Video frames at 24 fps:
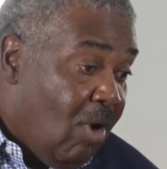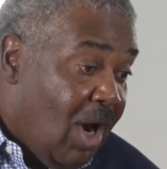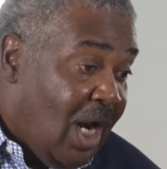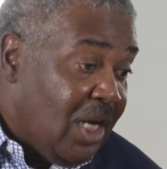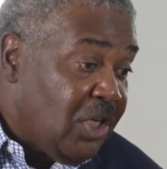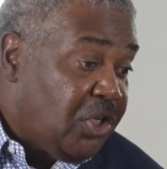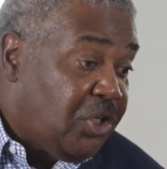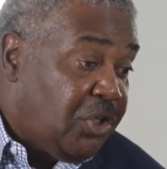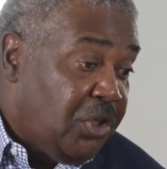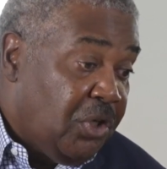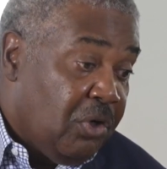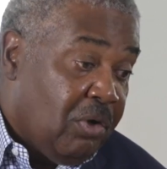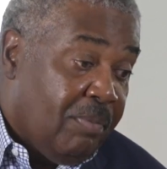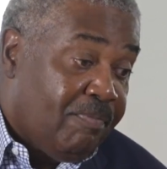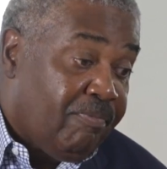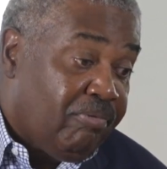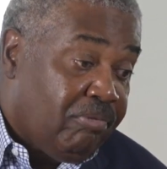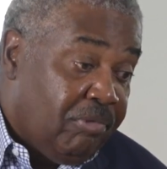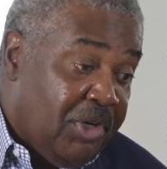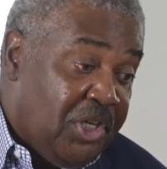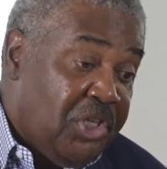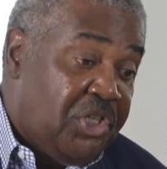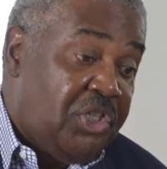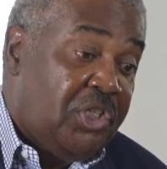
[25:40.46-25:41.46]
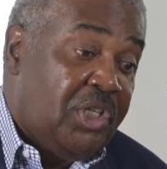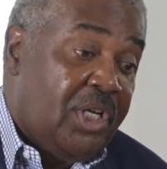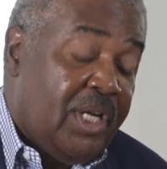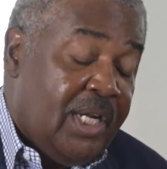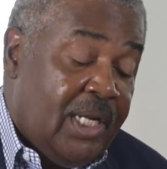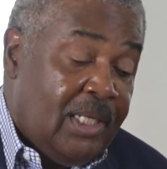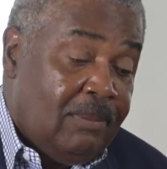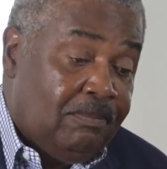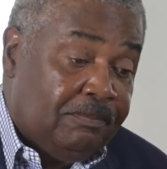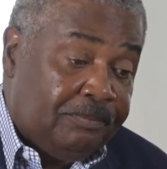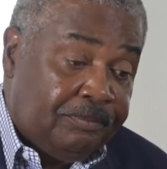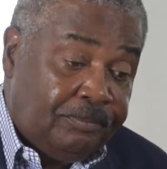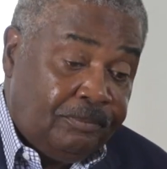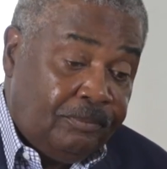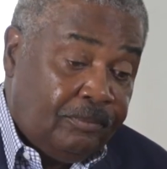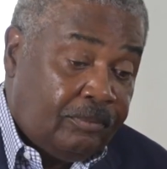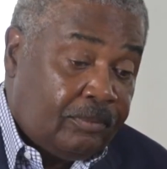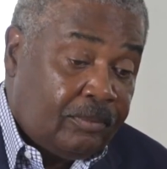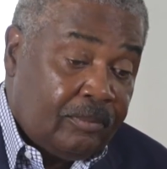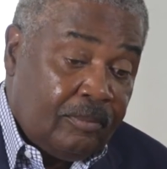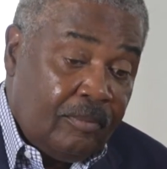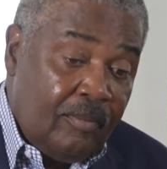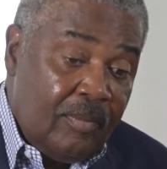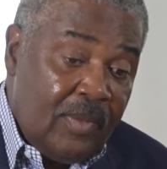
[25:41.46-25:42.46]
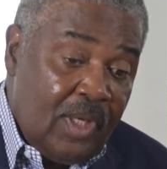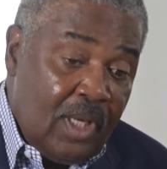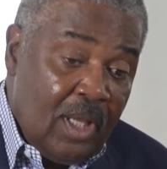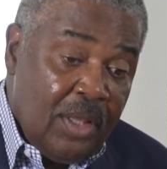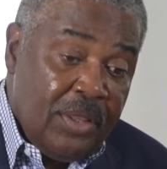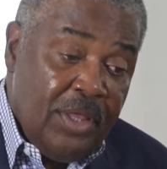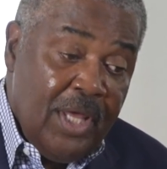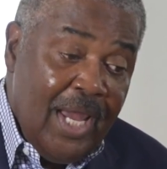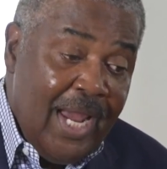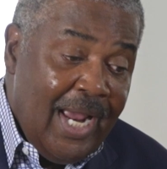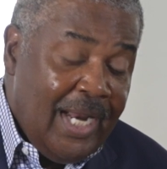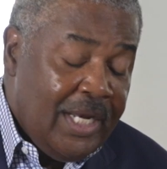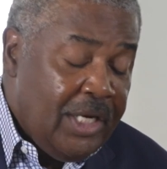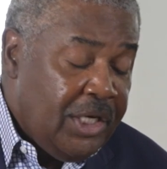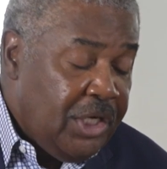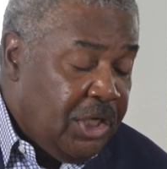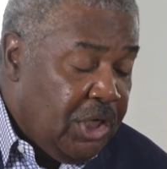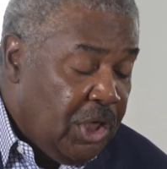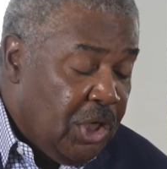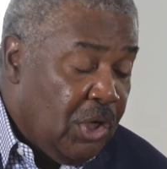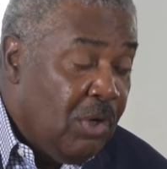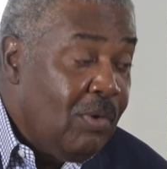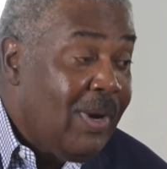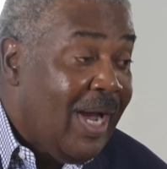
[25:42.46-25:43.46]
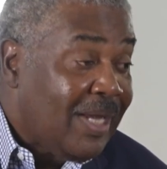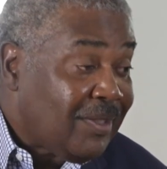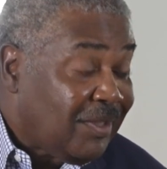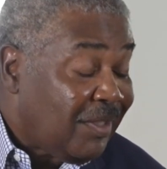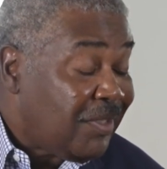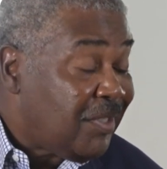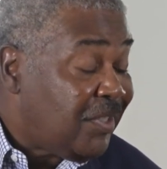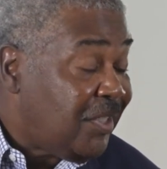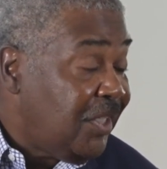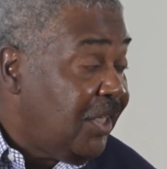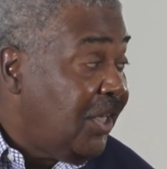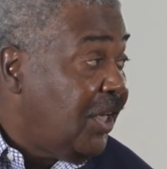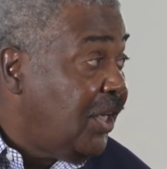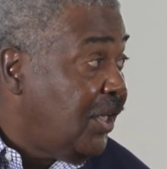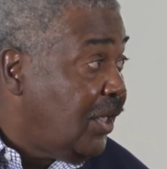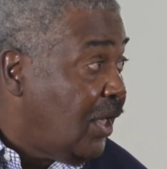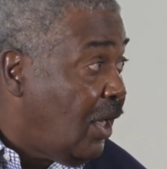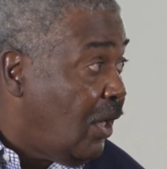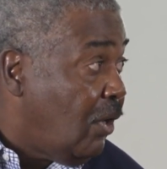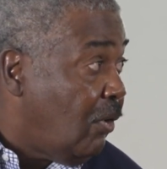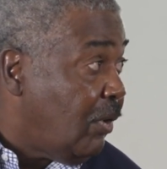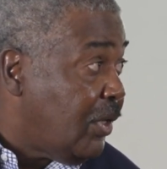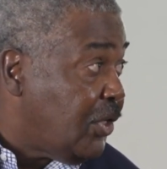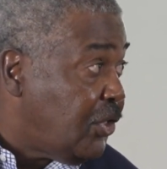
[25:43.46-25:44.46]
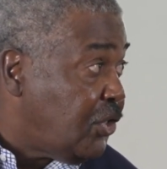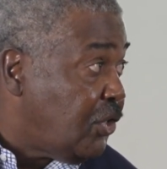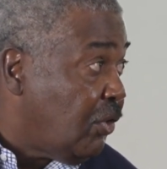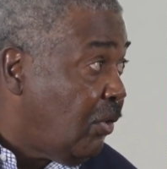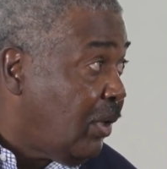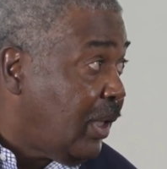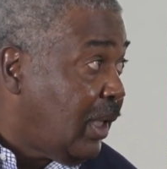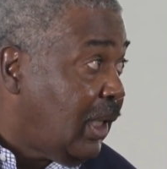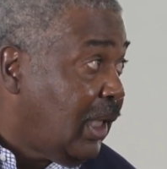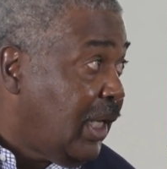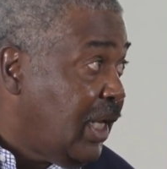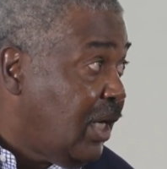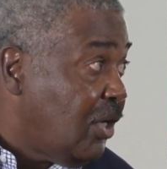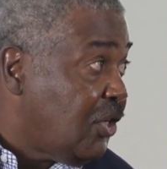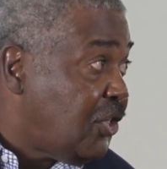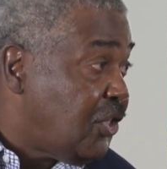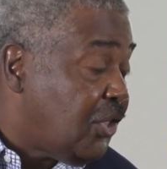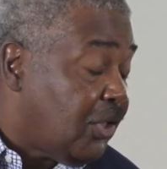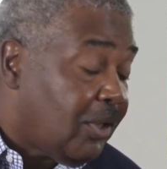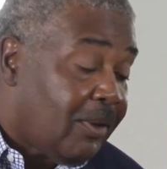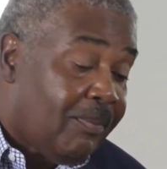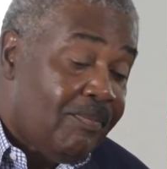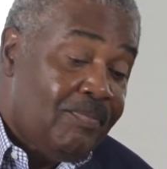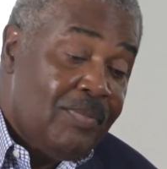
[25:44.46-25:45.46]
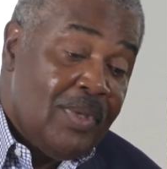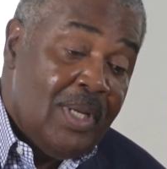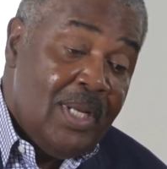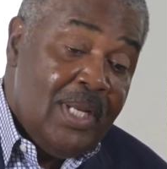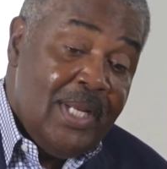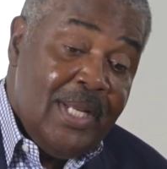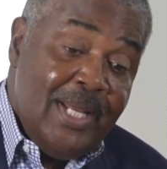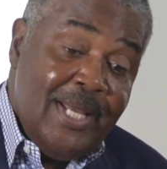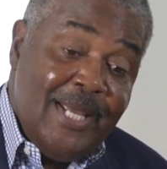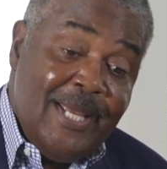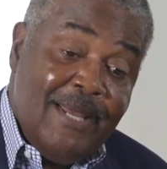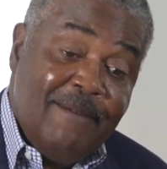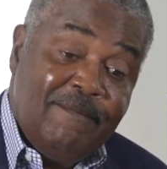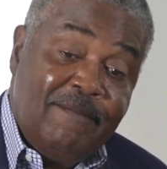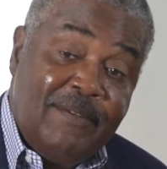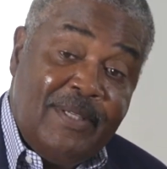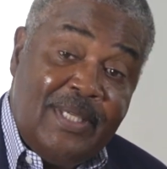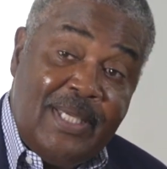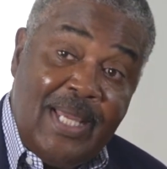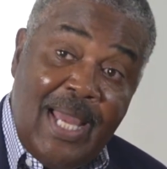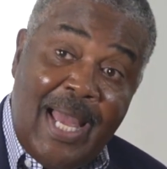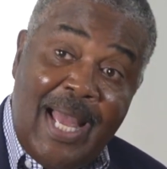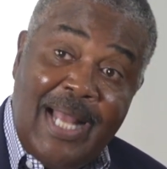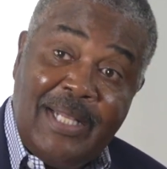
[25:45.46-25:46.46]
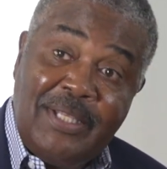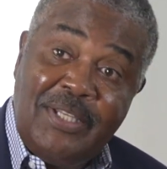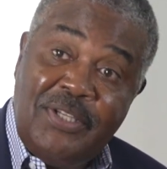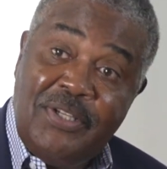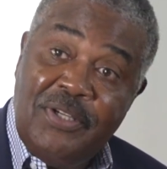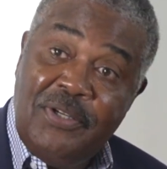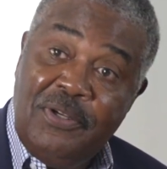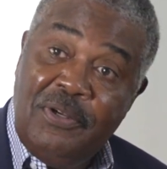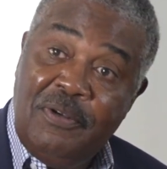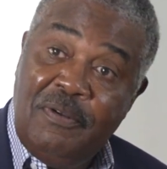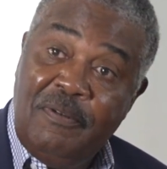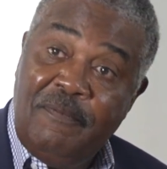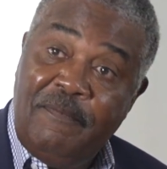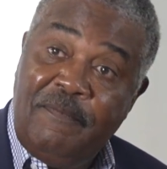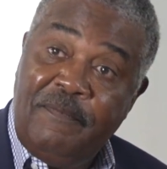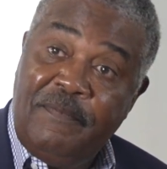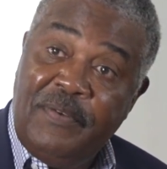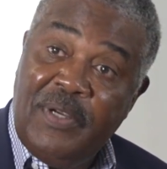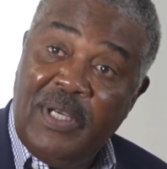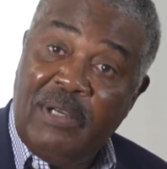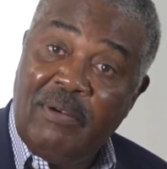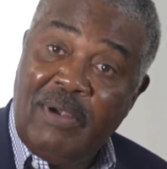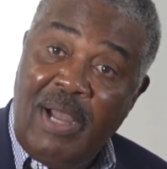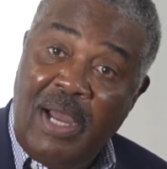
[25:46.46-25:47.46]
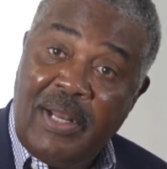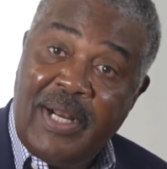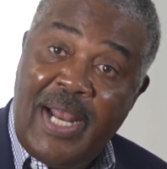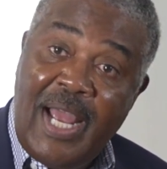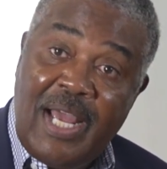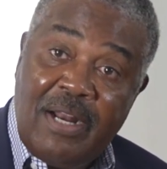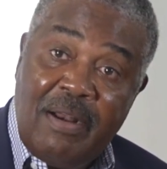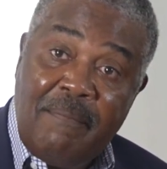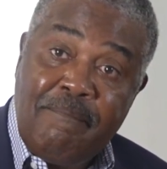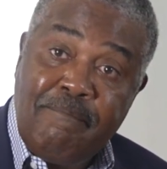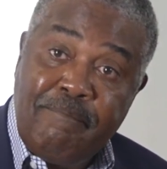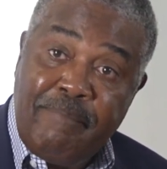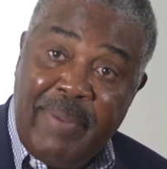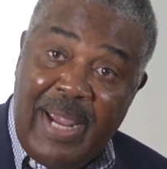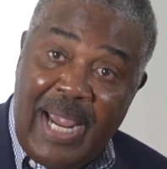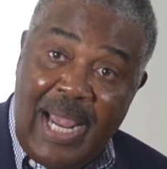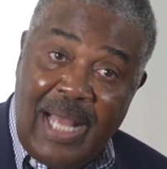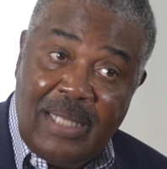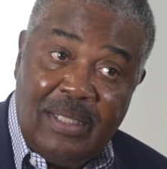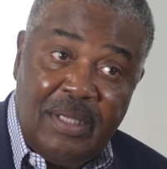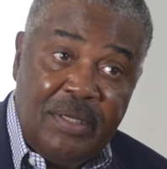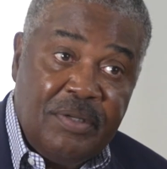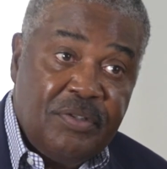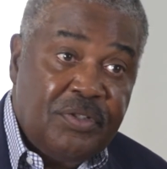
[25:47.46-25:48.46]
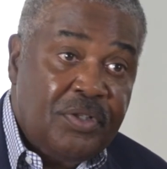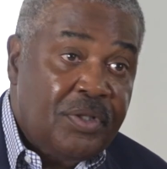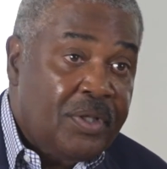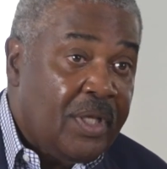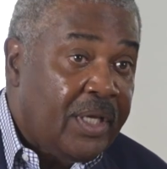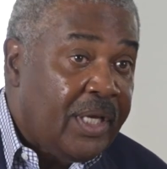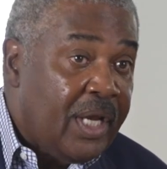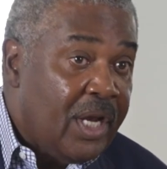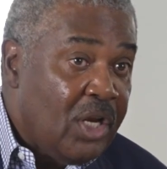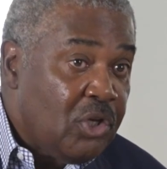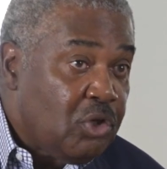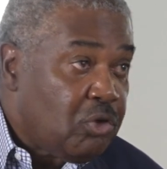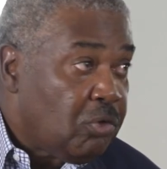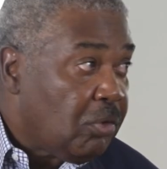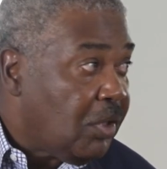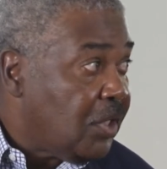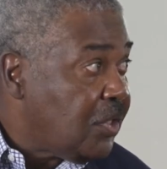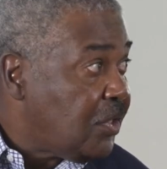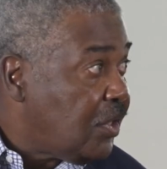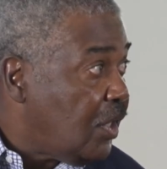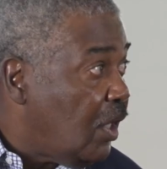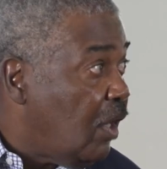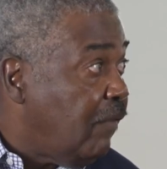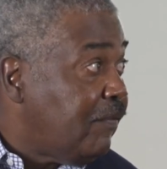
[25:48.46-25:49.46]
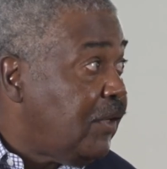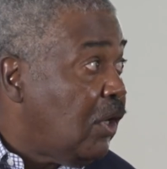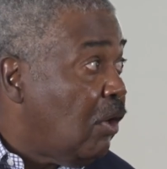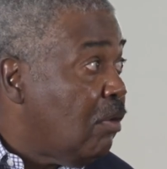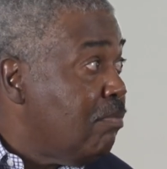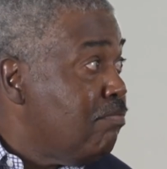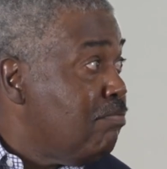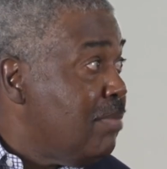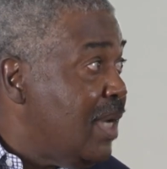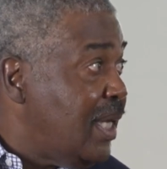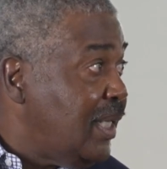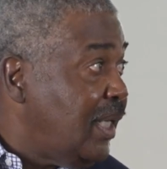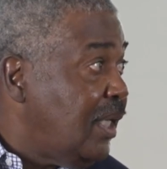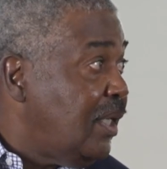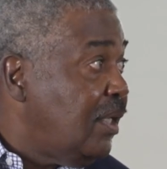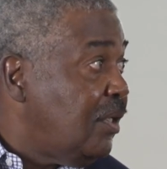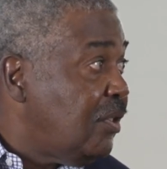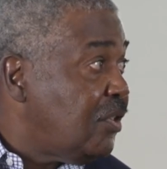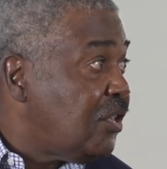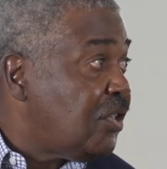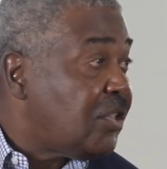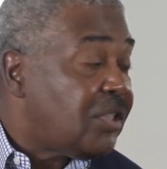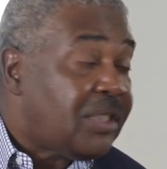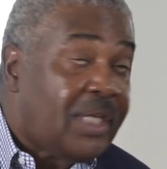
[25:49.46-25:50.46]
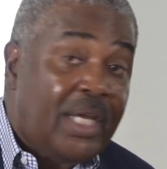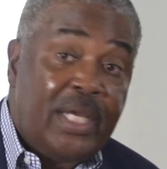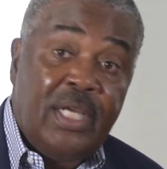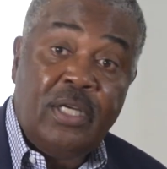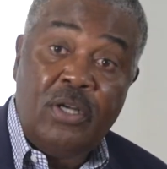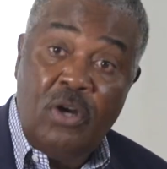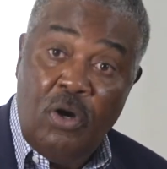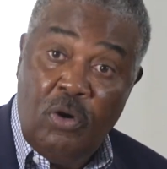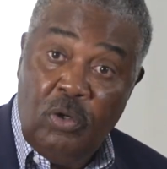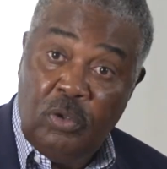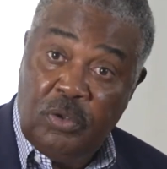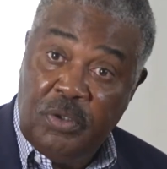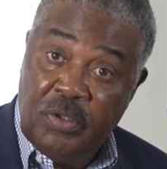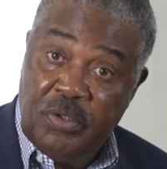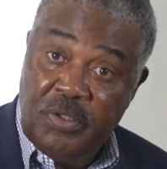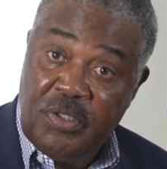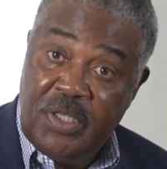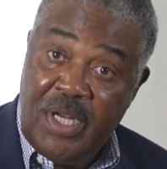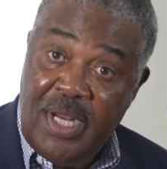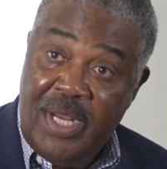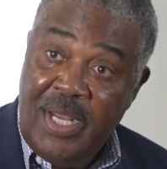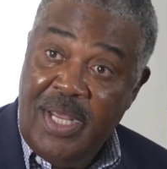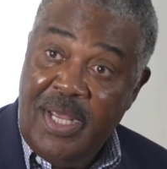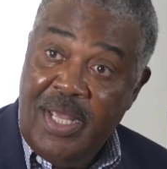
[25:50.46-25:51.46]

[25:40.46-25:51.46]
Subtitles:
once you appreciate that you as a CEO in showing leadership have got to figure out how to balance the interests of your many stakeholders,